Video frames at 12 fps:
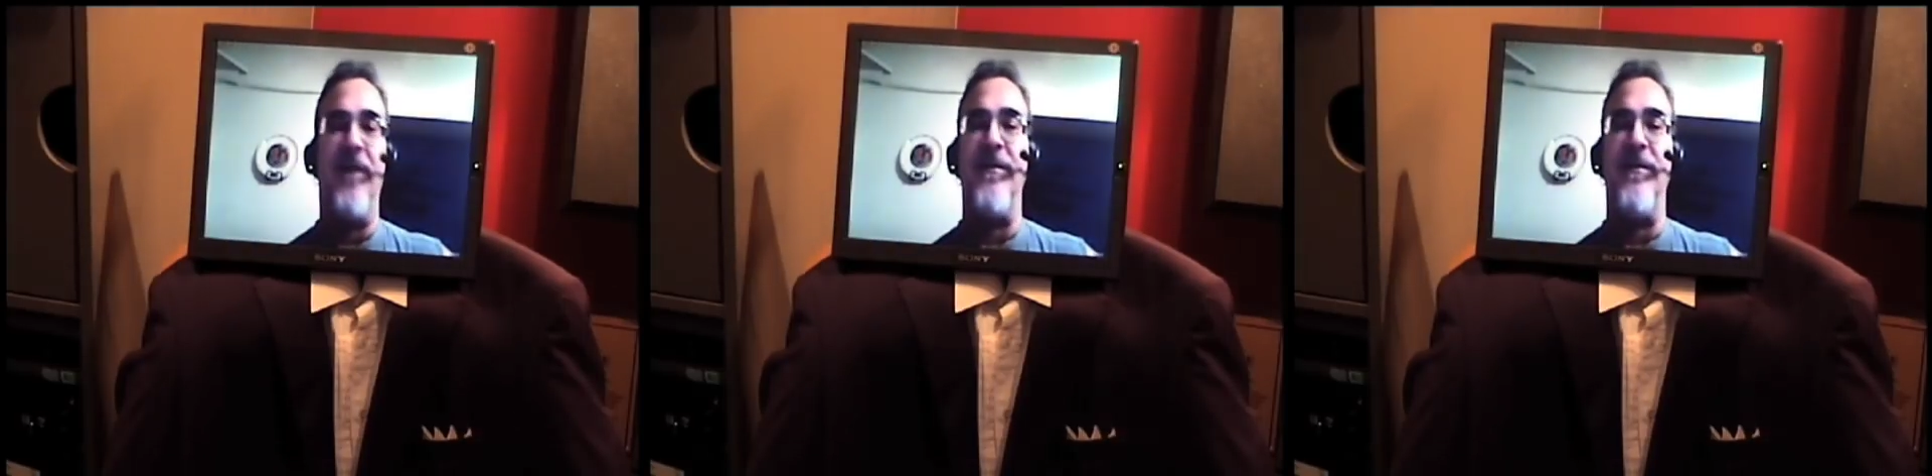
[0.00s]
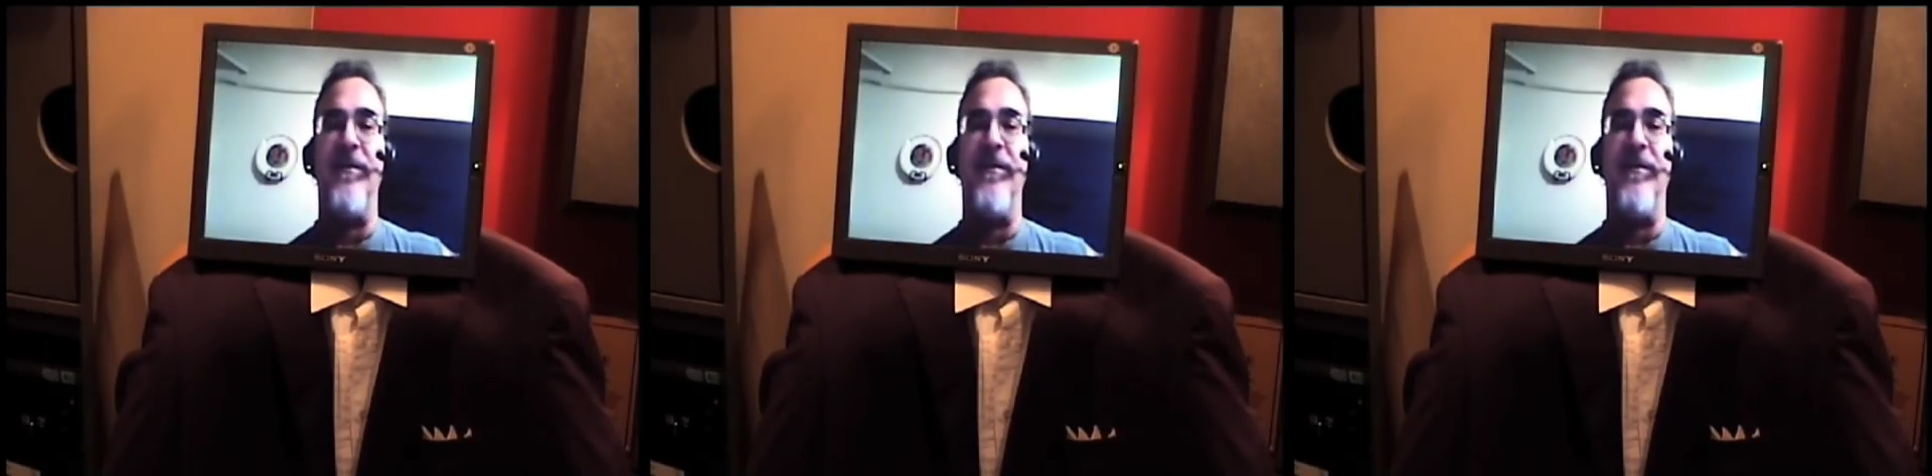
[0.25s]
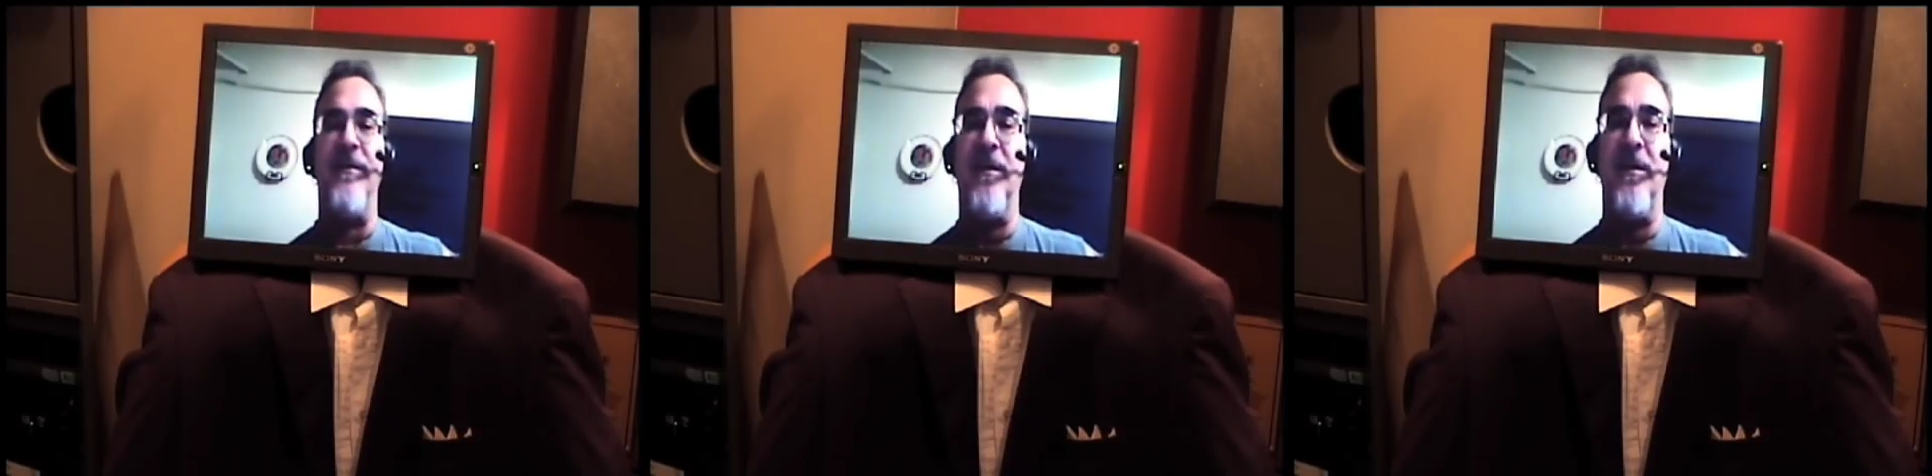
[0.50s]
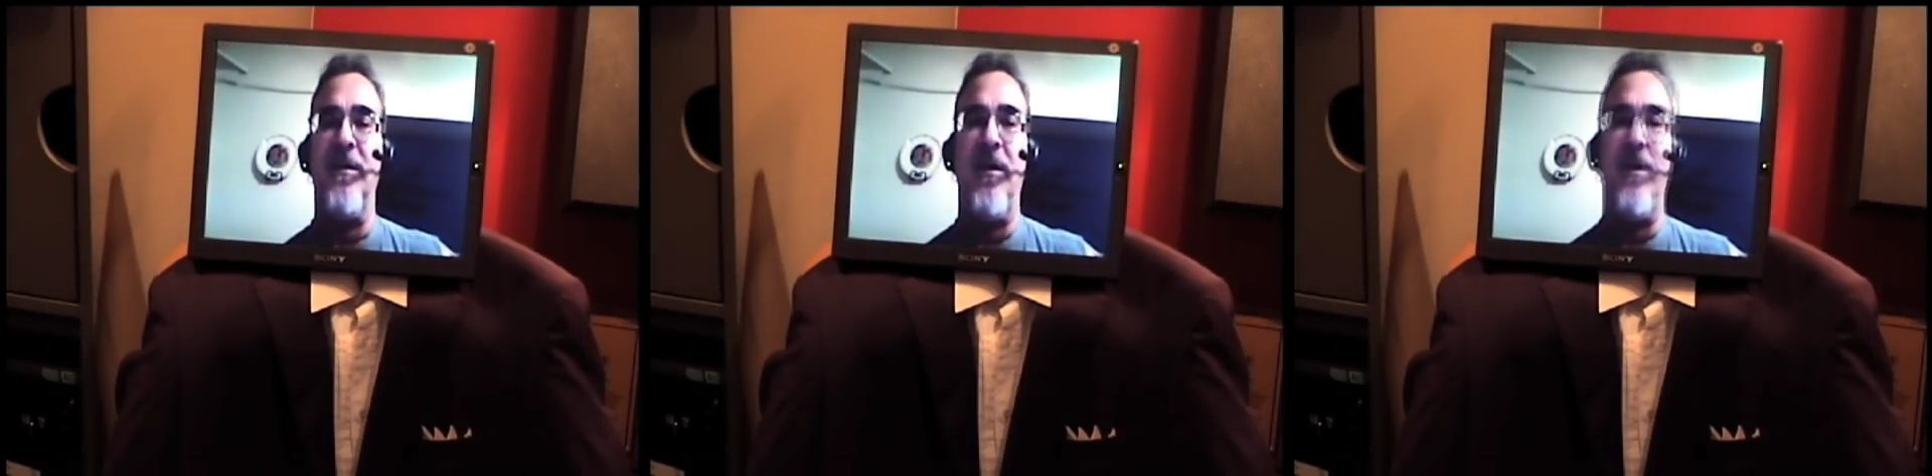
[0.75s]
the song,
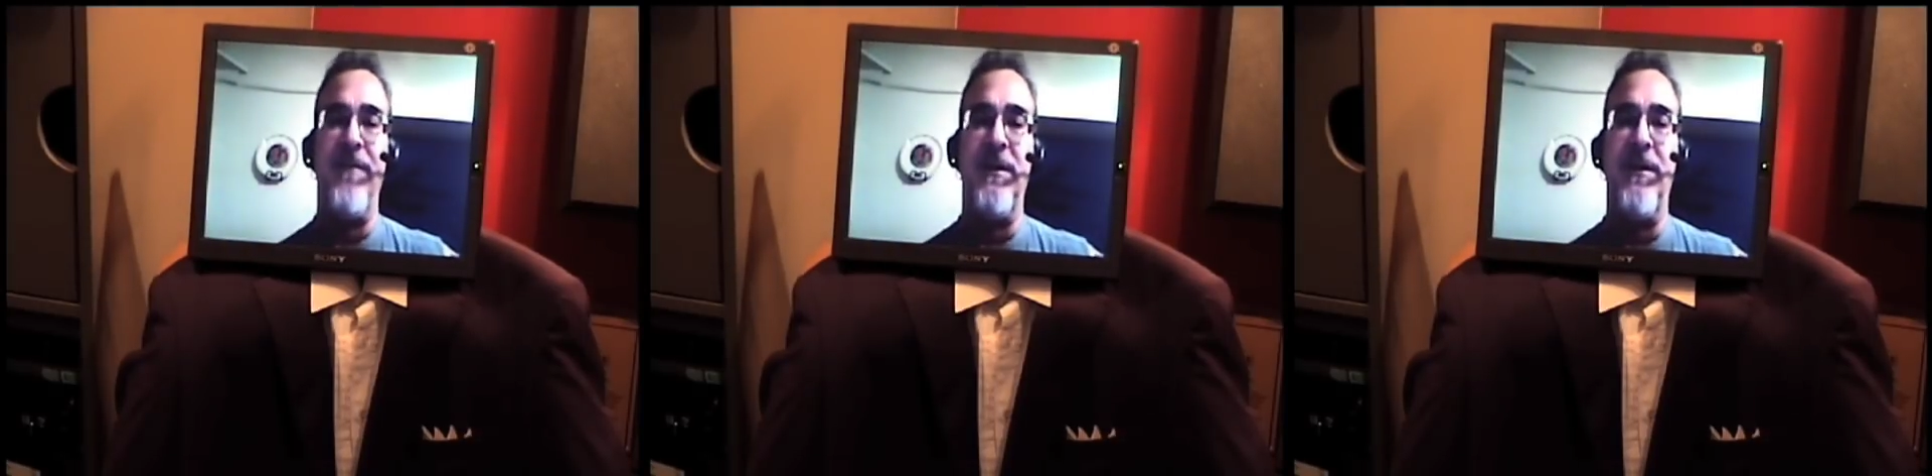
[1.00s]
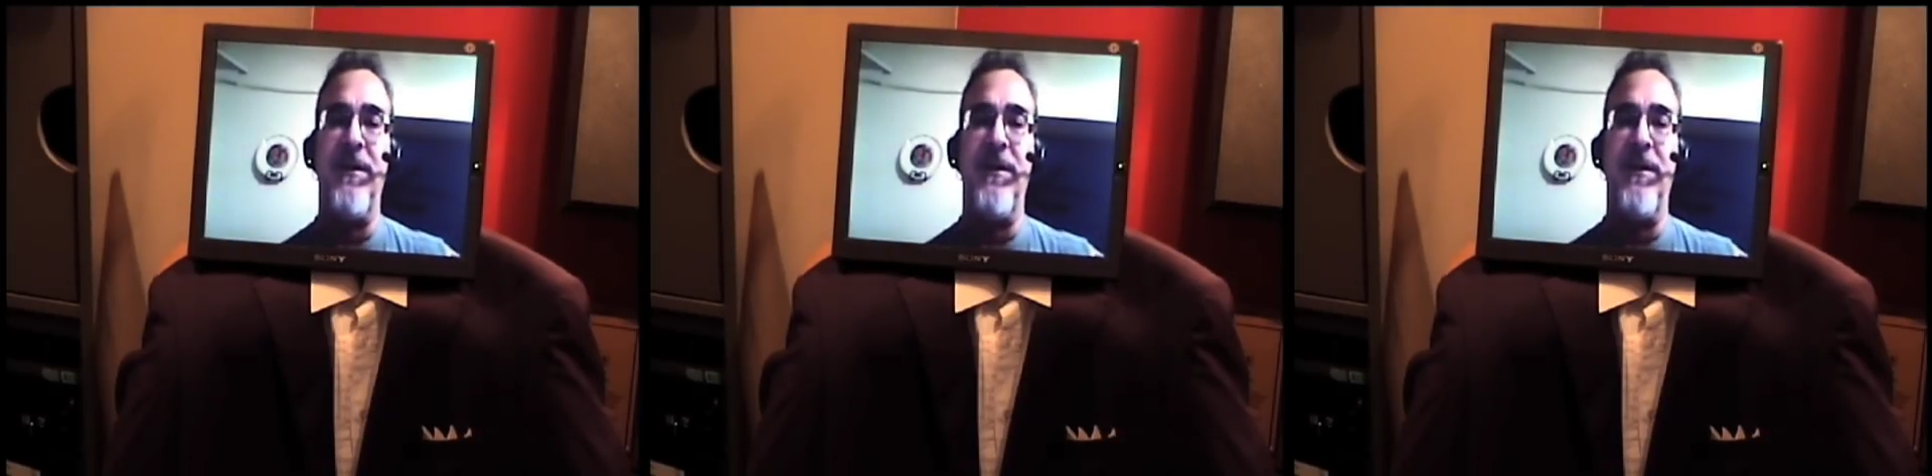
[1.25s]
of the lyric's